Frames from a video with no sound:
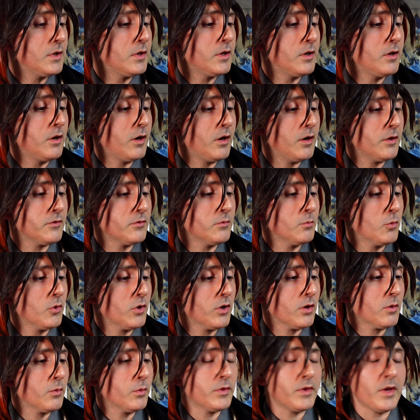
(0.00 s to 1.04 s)
did awesome
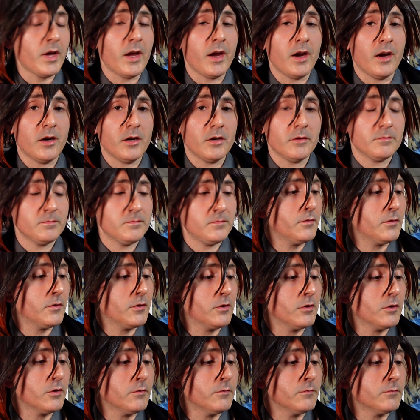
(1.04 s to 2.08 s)
work with the hair.
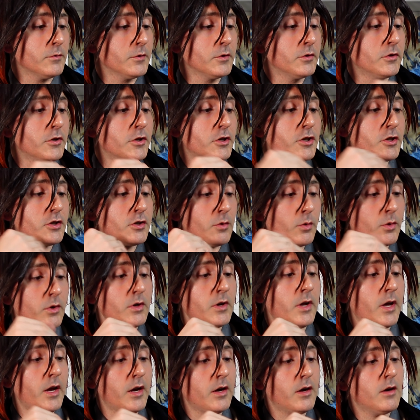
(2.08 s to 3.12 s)
For really short
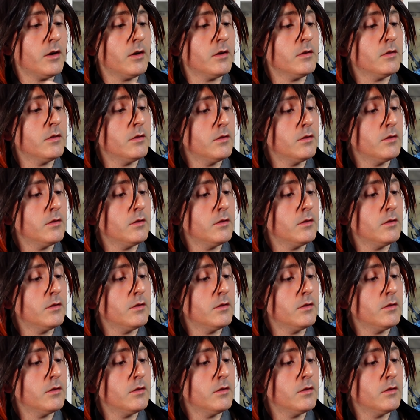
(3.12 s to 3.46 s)
hair,